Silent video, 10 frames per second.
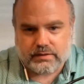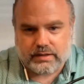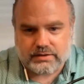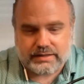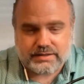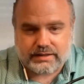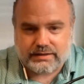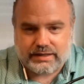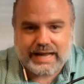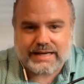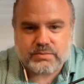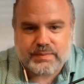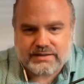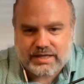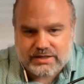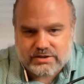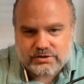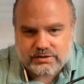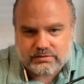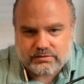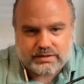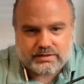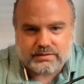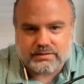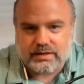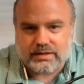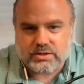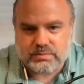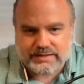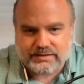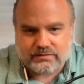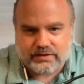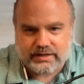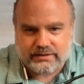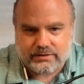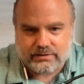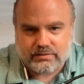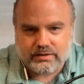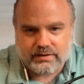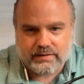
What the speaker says: All right, so that's like the expectation or the expected value